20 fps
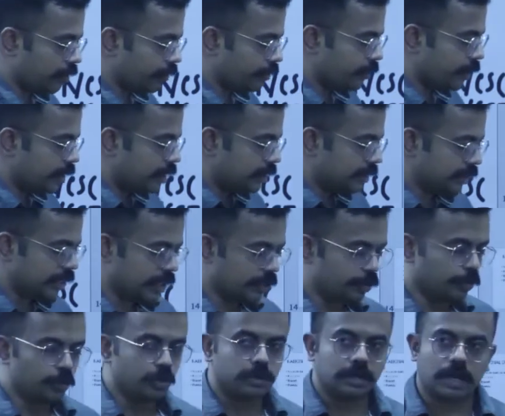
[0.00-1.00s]
of
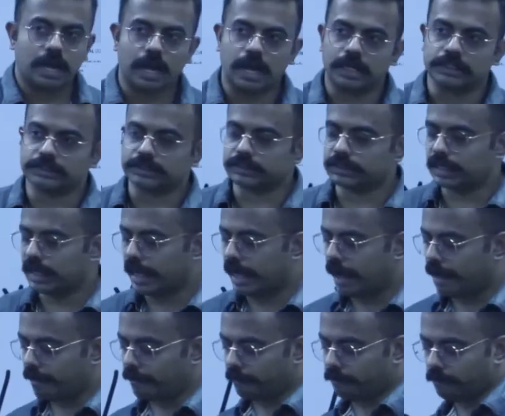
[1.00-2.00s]
Scheduled Castes
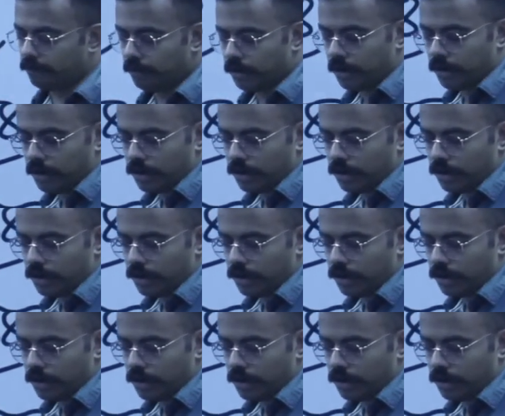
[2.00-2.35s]
have?